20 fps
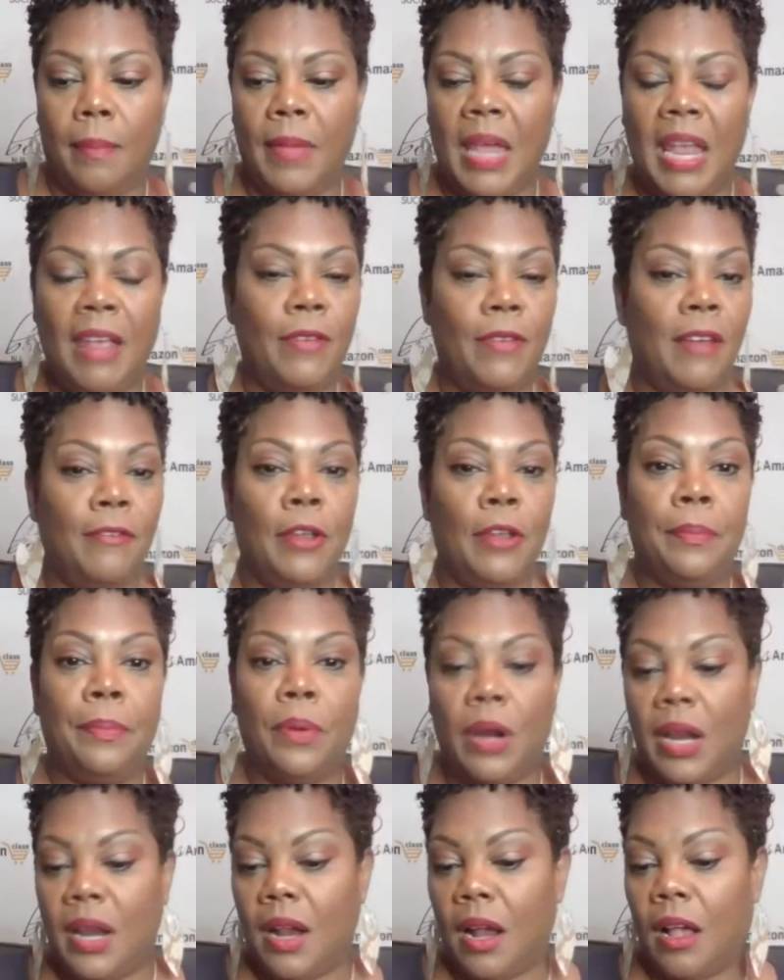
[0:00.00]
Even if you
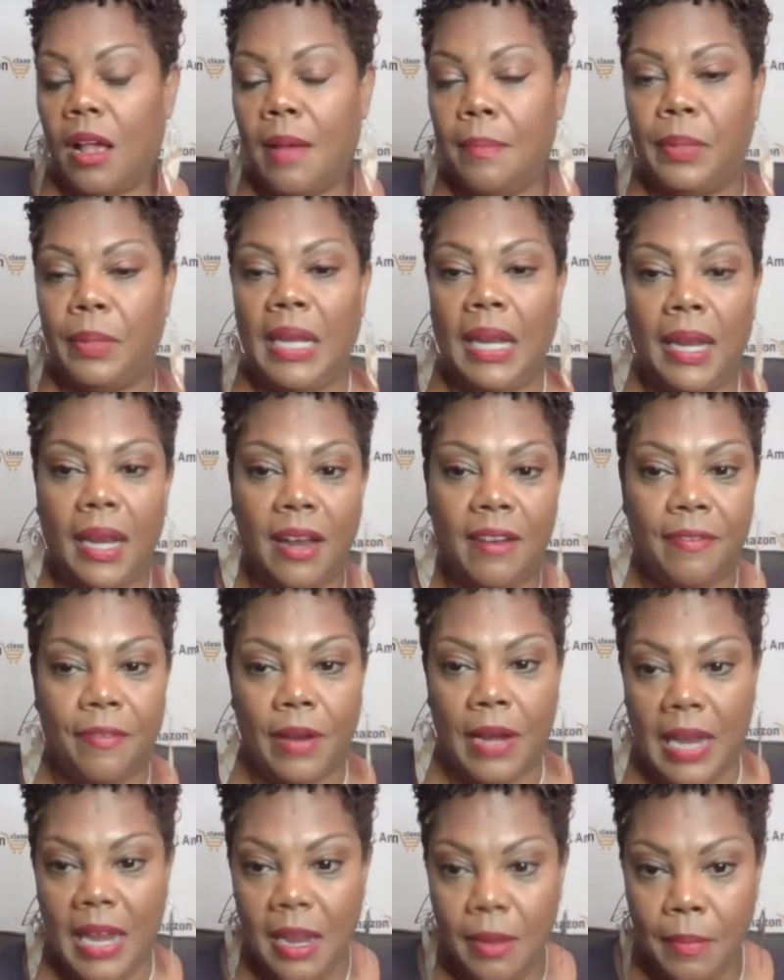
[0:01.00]
put in a completely
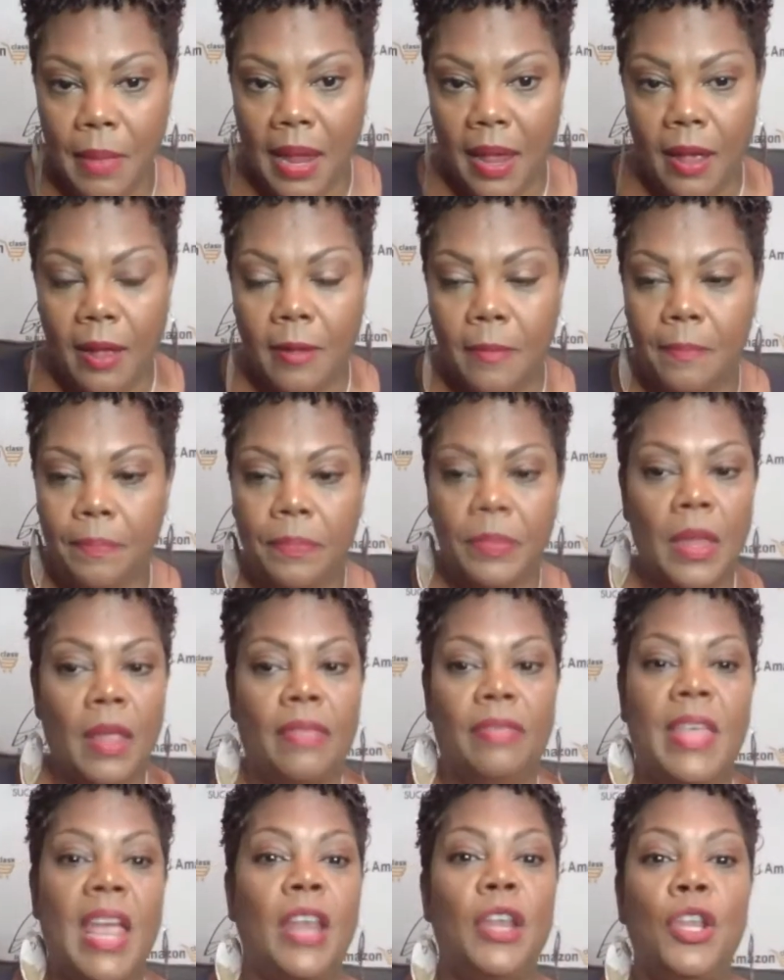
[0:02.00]
different email,
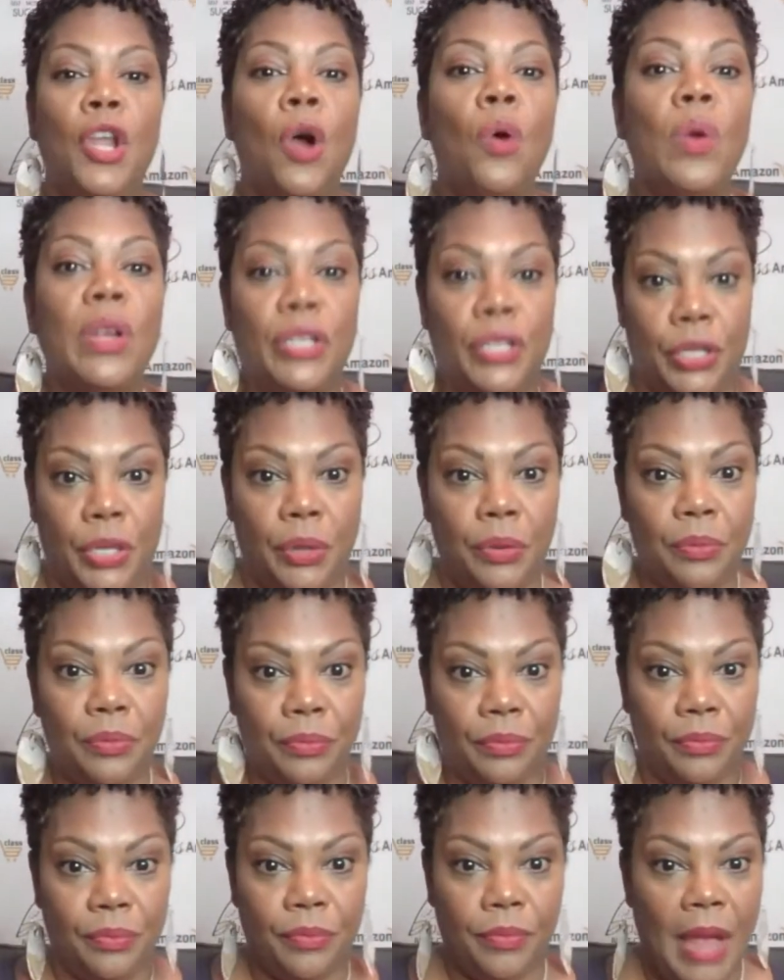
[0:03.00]
they know it's you.
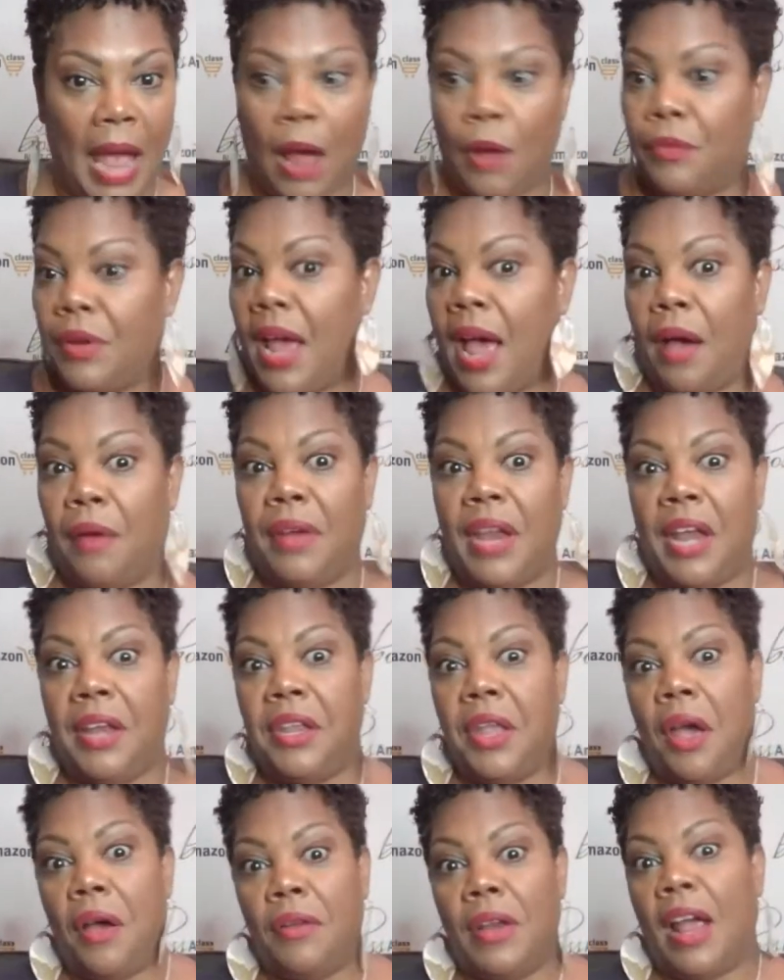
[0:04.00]
I don't know how they
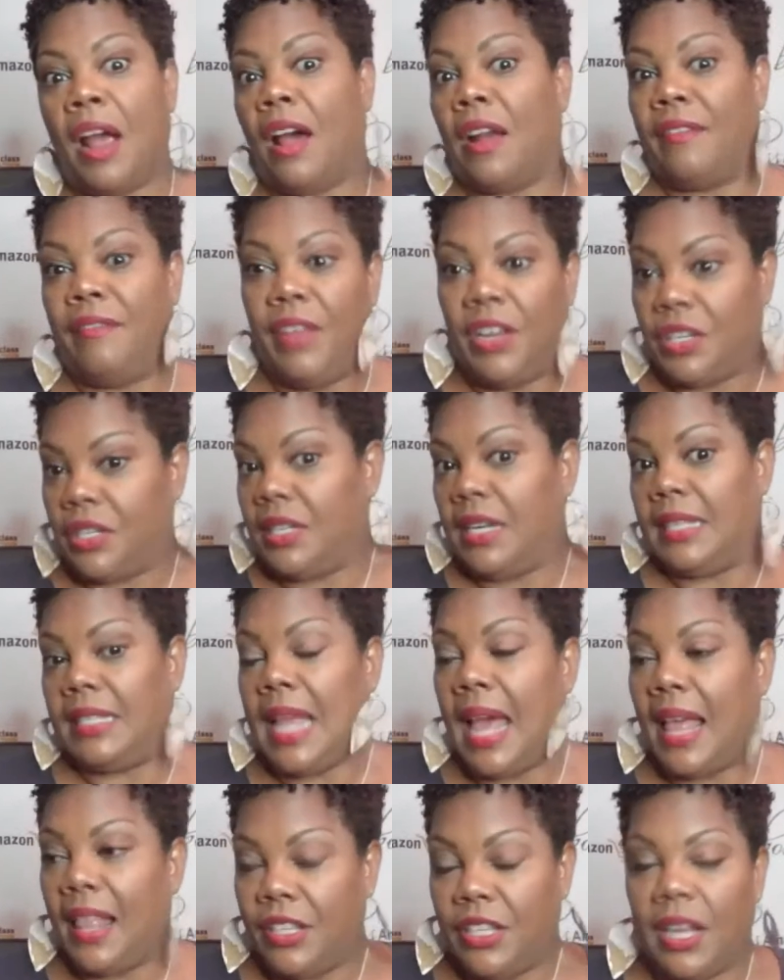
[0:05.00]
know. They're artificial
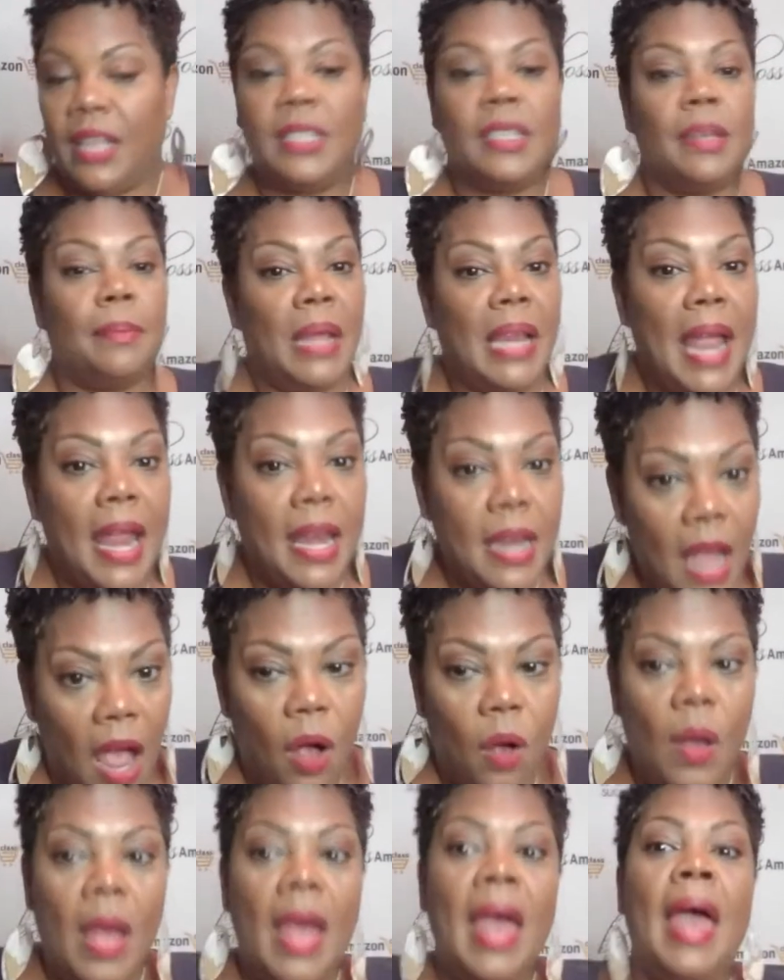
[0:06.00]
intelligence, but they
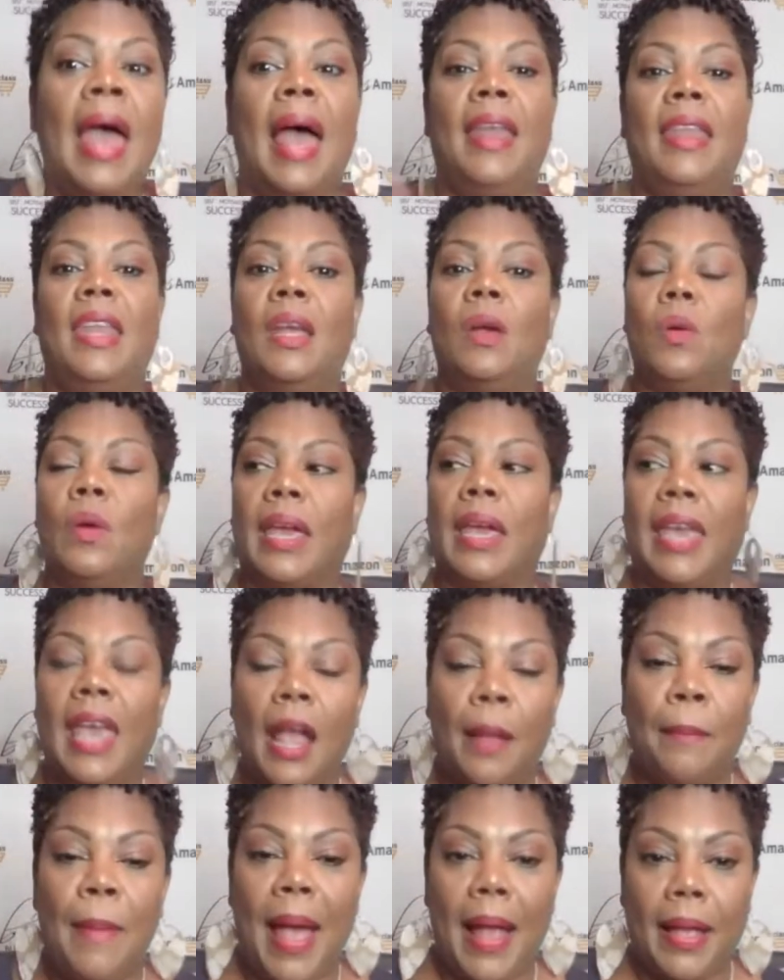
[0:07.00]
know. And they would
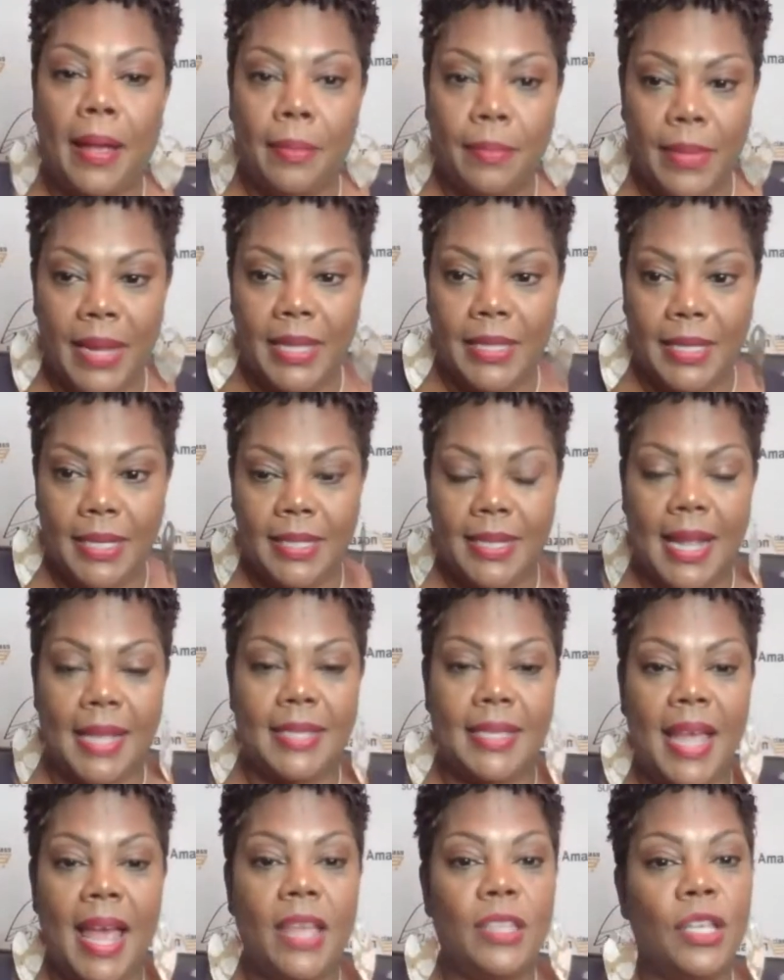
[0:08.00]
kick back a message
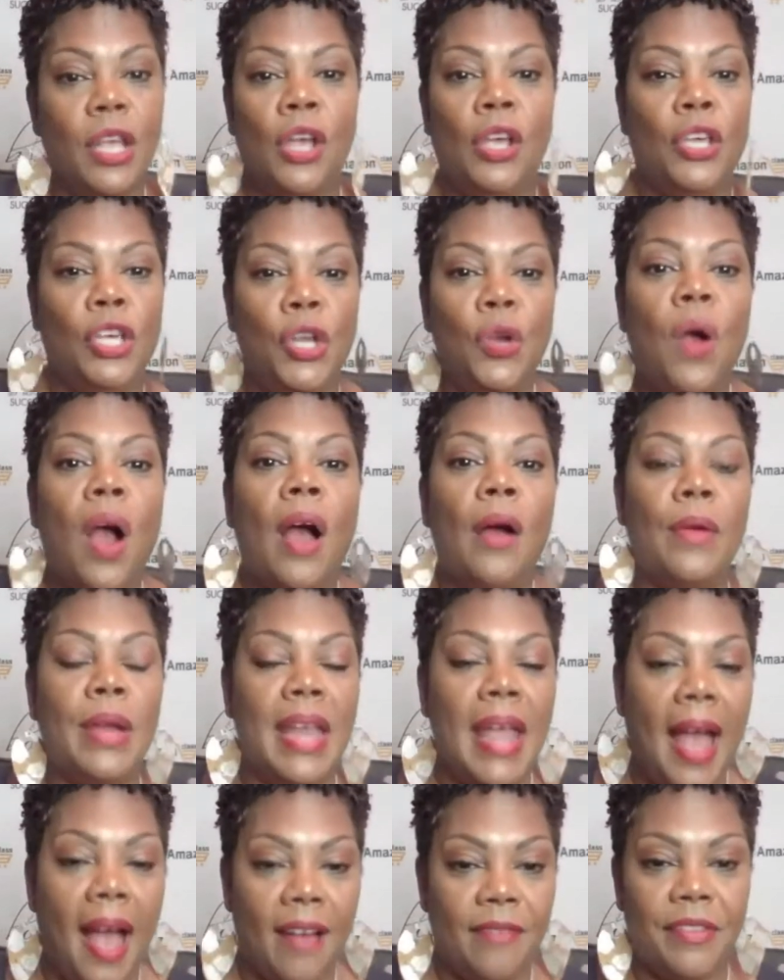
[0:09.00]
that says, you
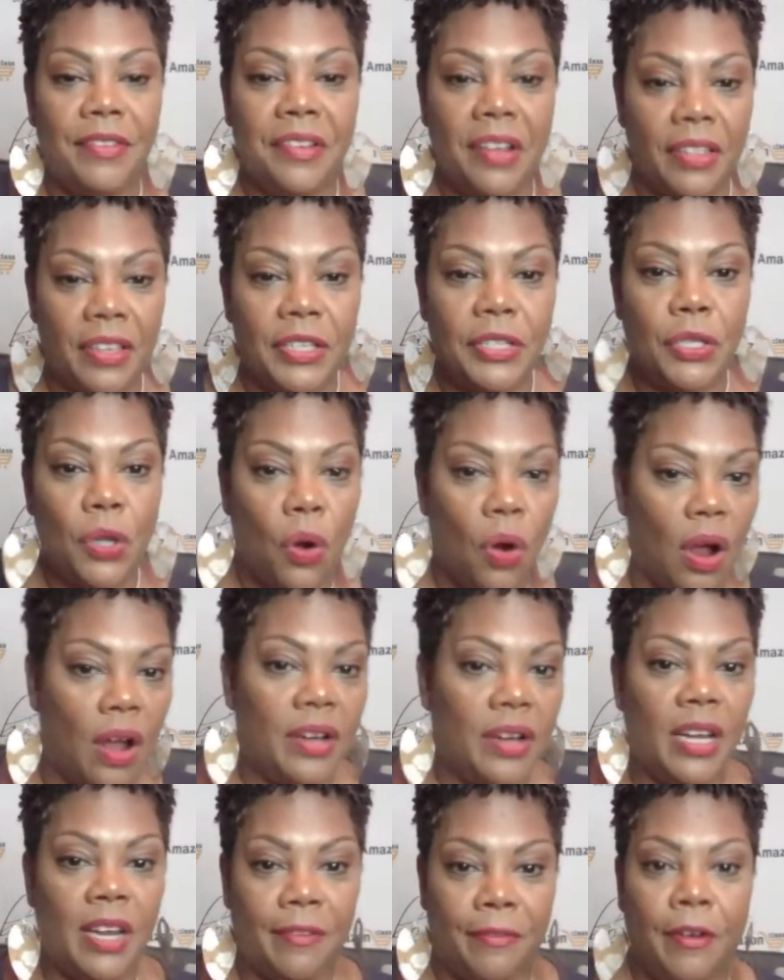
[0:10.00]
already have another store
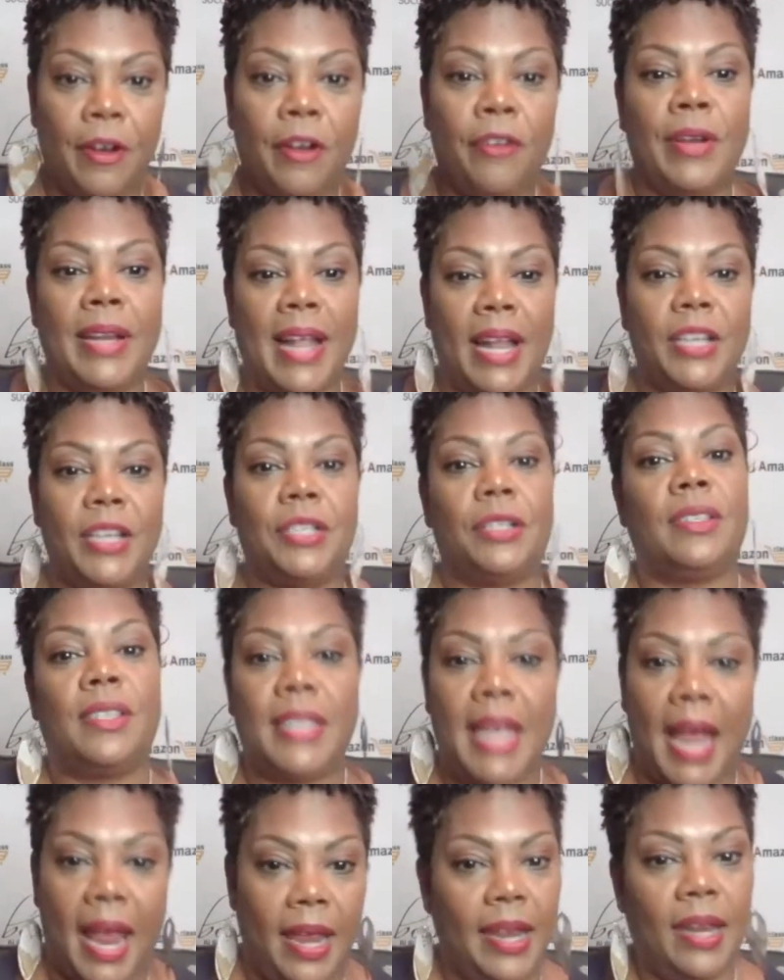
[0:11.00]
under different
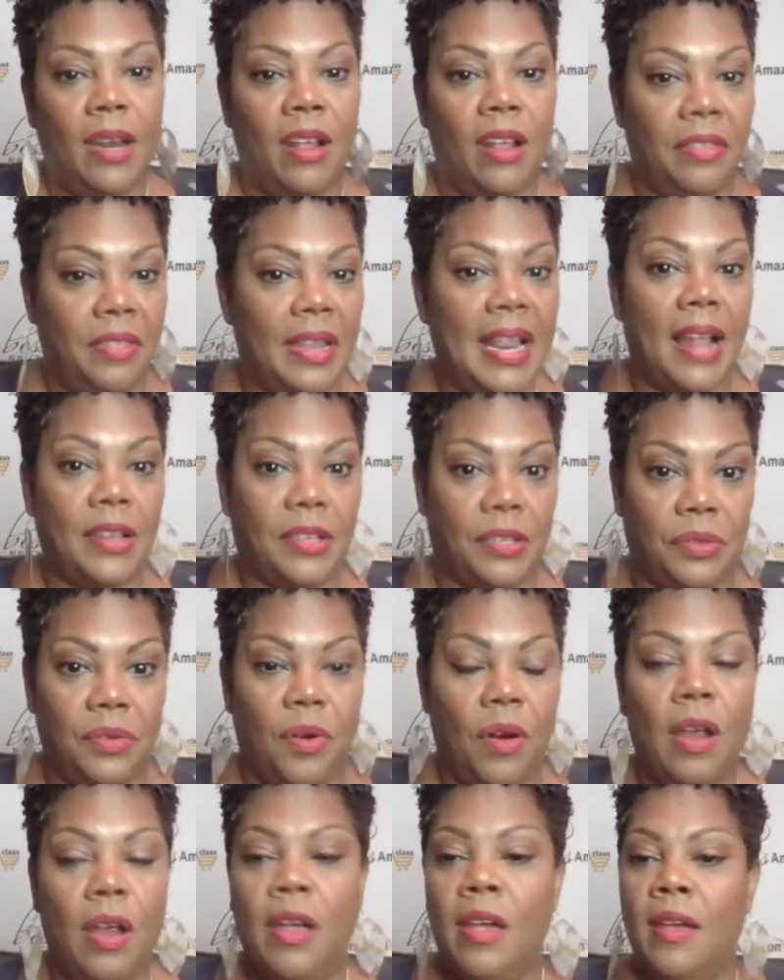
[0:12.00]
credentials, sign in under that store.